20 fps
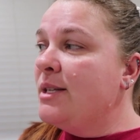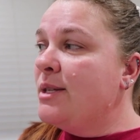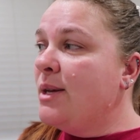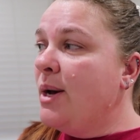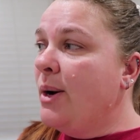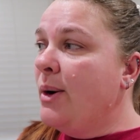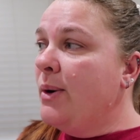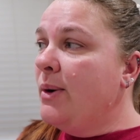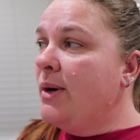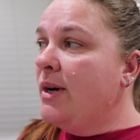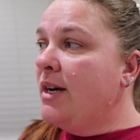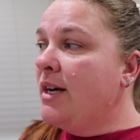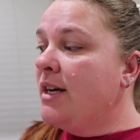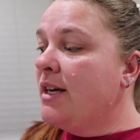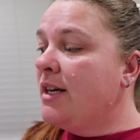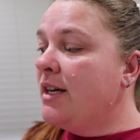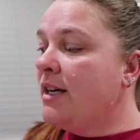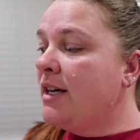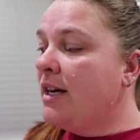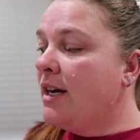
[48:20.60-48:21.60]
So
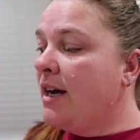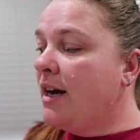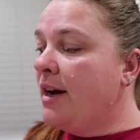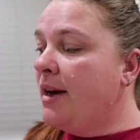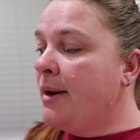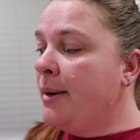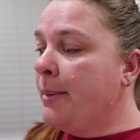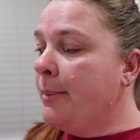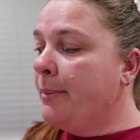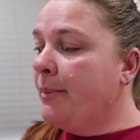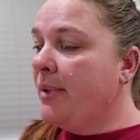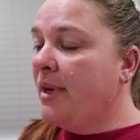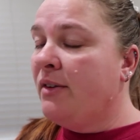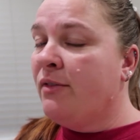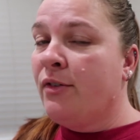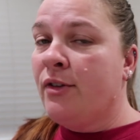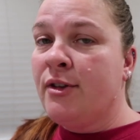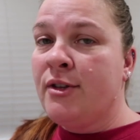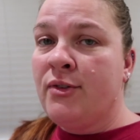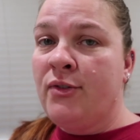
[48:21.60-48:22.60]
um,
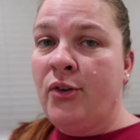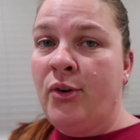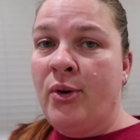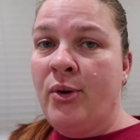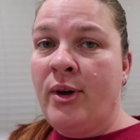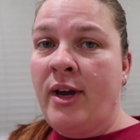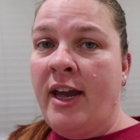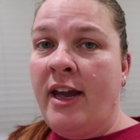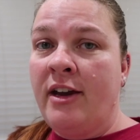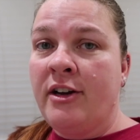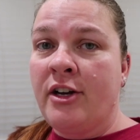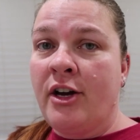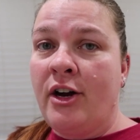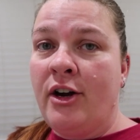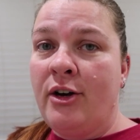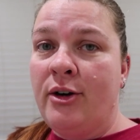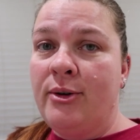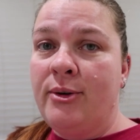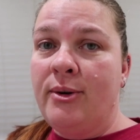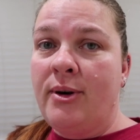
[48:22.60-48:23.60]
and for those of you who can't
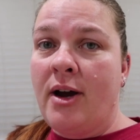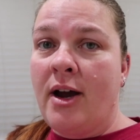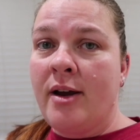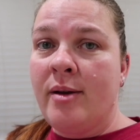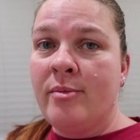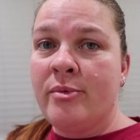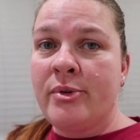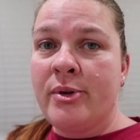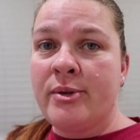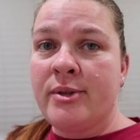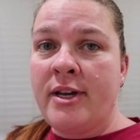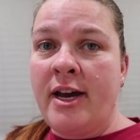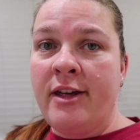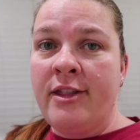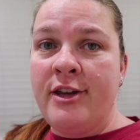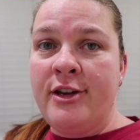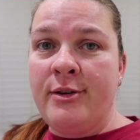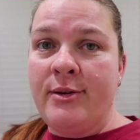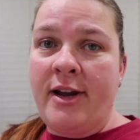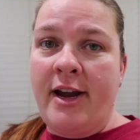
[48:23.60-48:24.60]
go, I am so
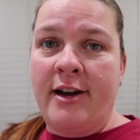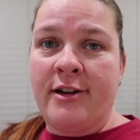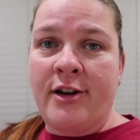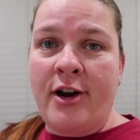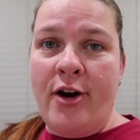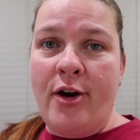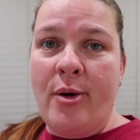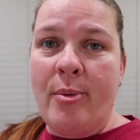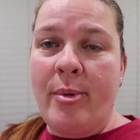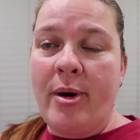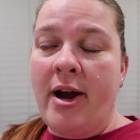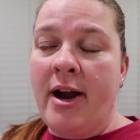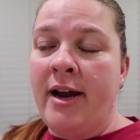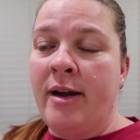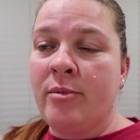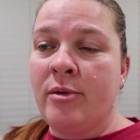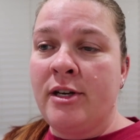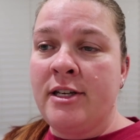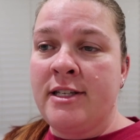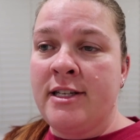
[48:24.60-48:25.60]
sad that you can't go, but
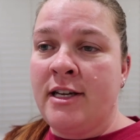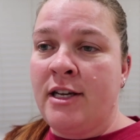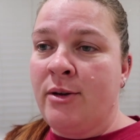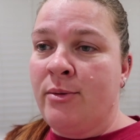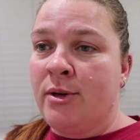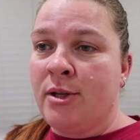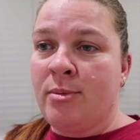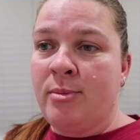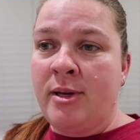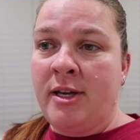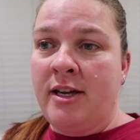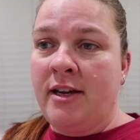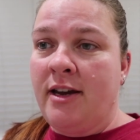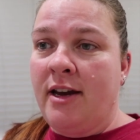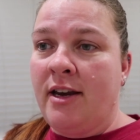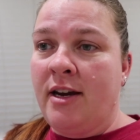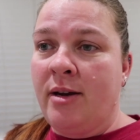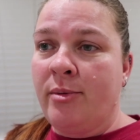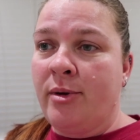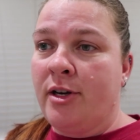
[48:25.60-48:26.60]
I am going to take you with me,
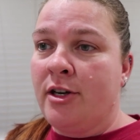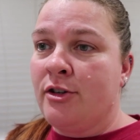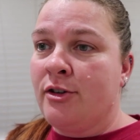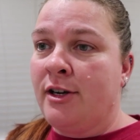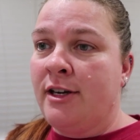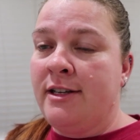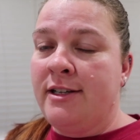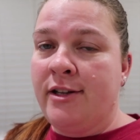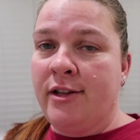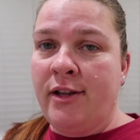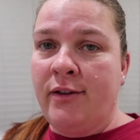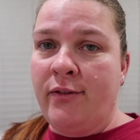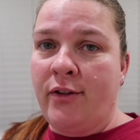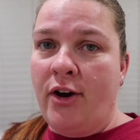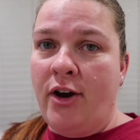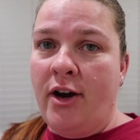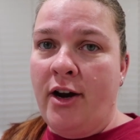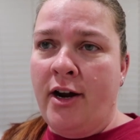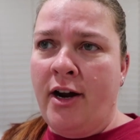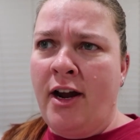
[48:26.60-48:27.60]
and I'm going to try to daily
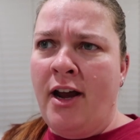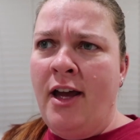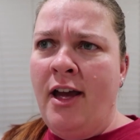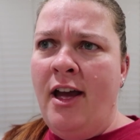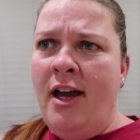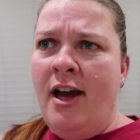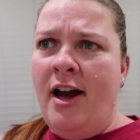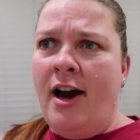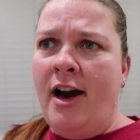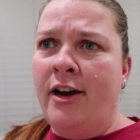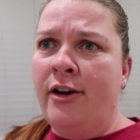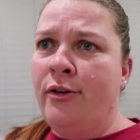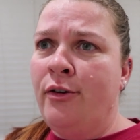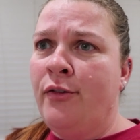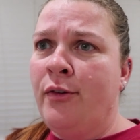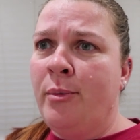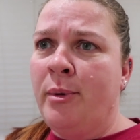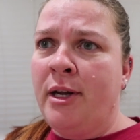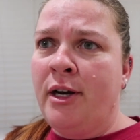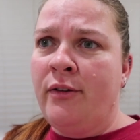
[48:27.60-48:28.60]
vlog. I don't know
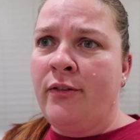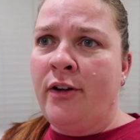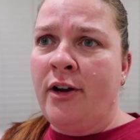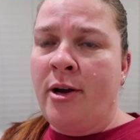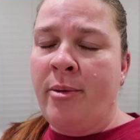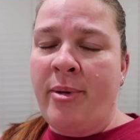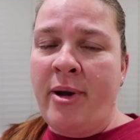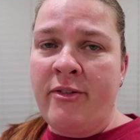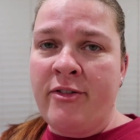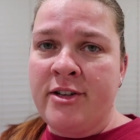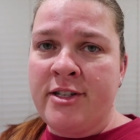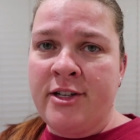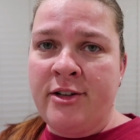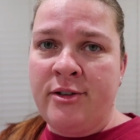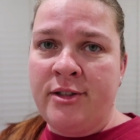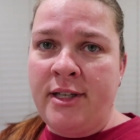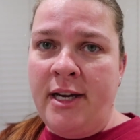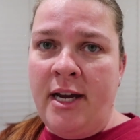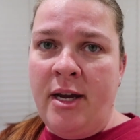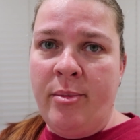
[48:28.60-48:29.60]
if I'm going to get a vlog up every
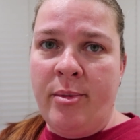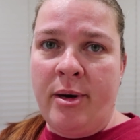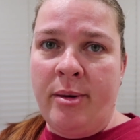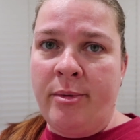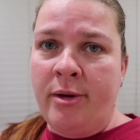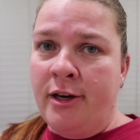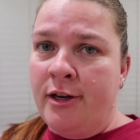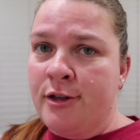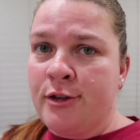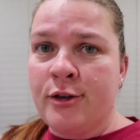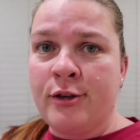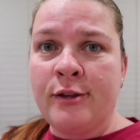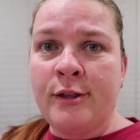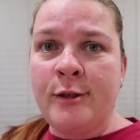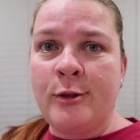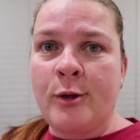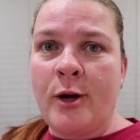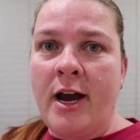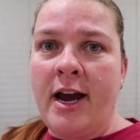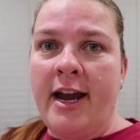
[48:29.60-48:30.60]
single day, but I'm going to
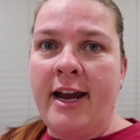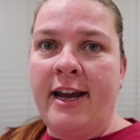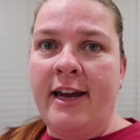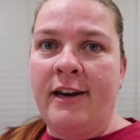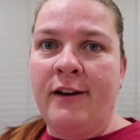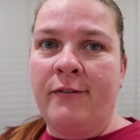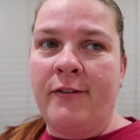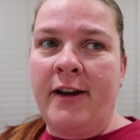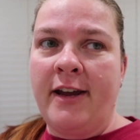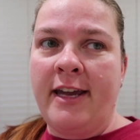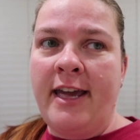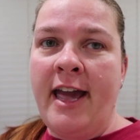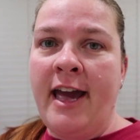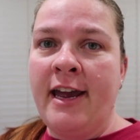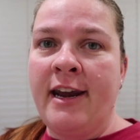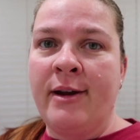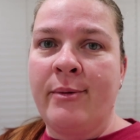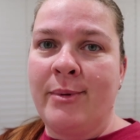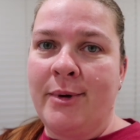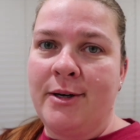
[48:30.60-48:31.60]
certainly try, and if I
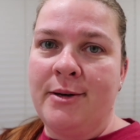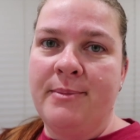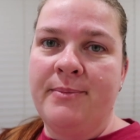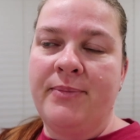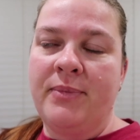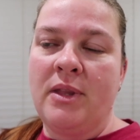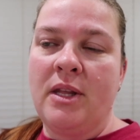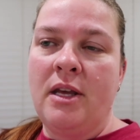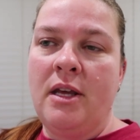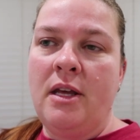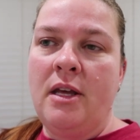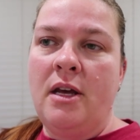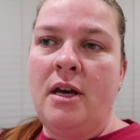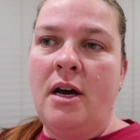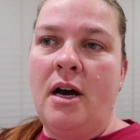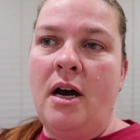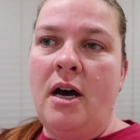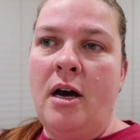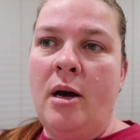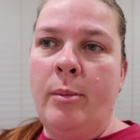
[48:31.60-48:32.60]
can, I will.
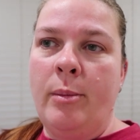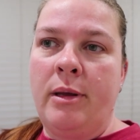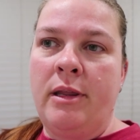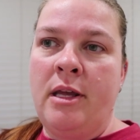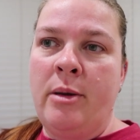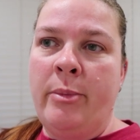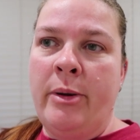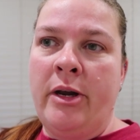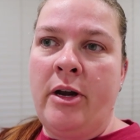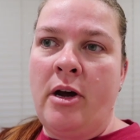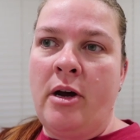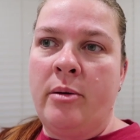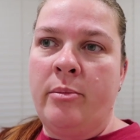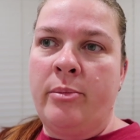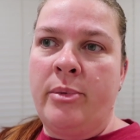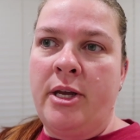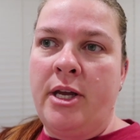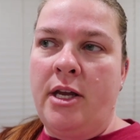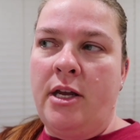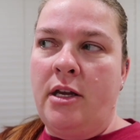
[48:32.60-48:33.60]
Um, and they may
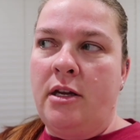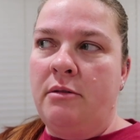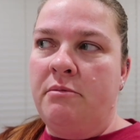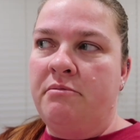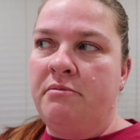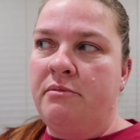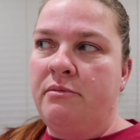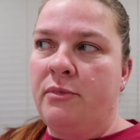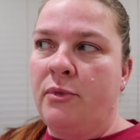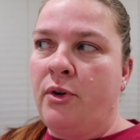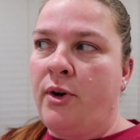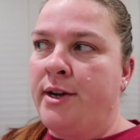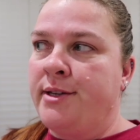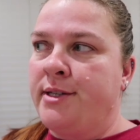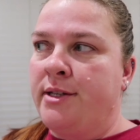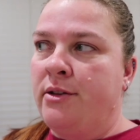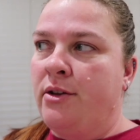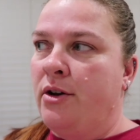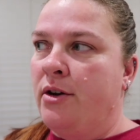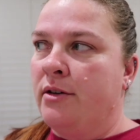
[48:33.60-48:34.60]
not be
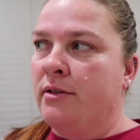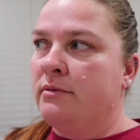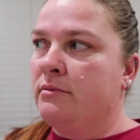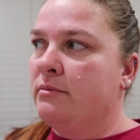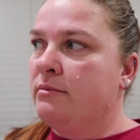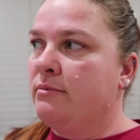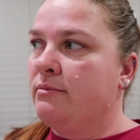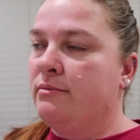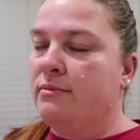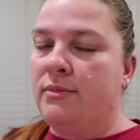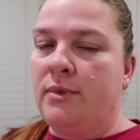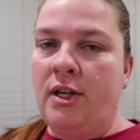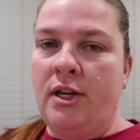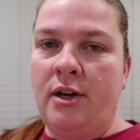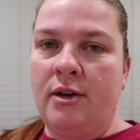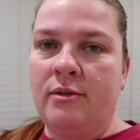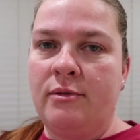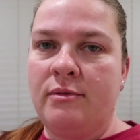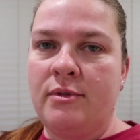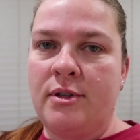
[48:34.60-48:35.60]
crazy long, you
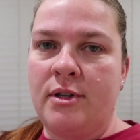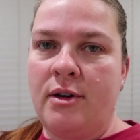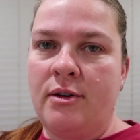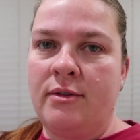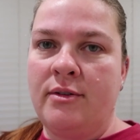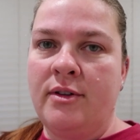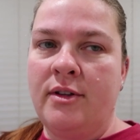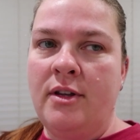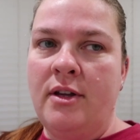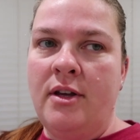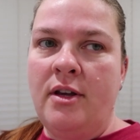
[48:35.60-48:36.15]
know, so